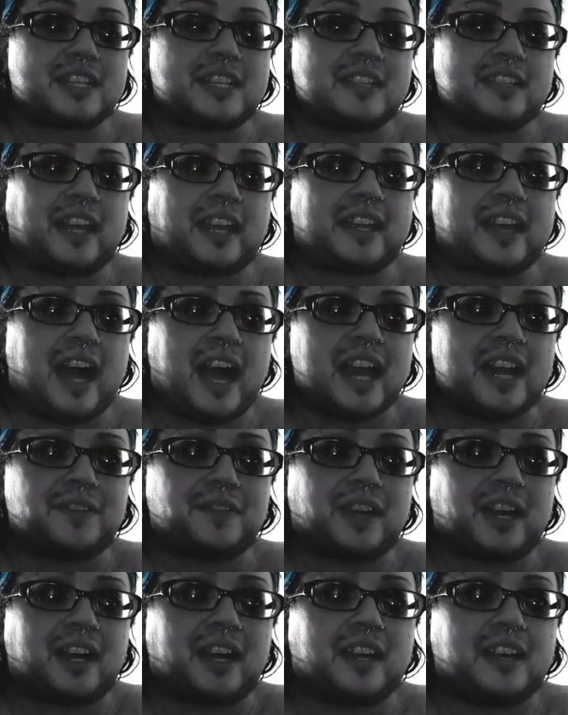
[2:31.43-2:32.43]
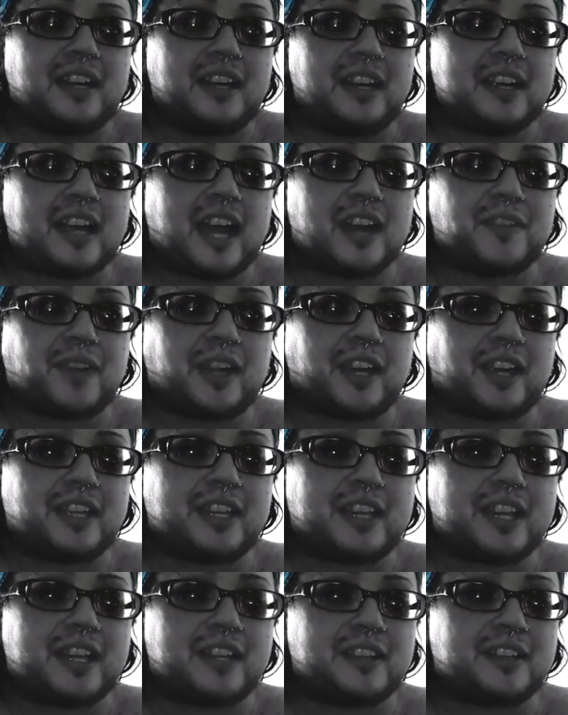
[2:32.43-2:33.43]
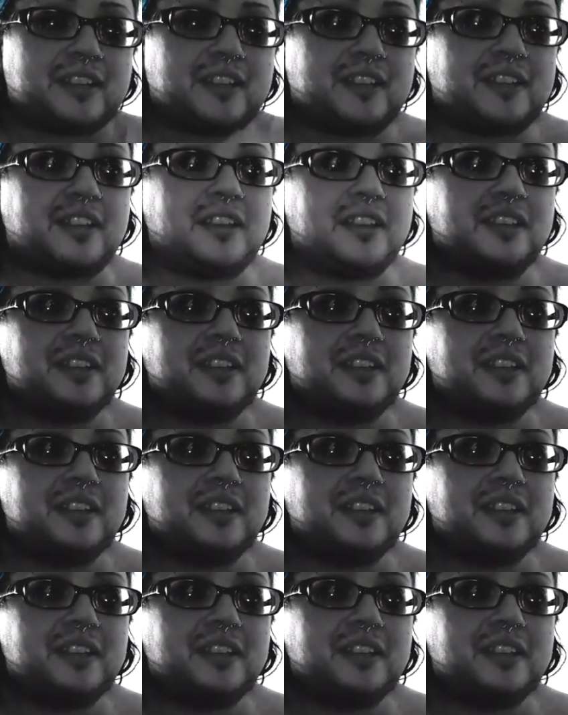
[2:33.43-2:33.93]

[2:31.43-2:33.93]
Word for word: like, kind of a, kind of a kitten,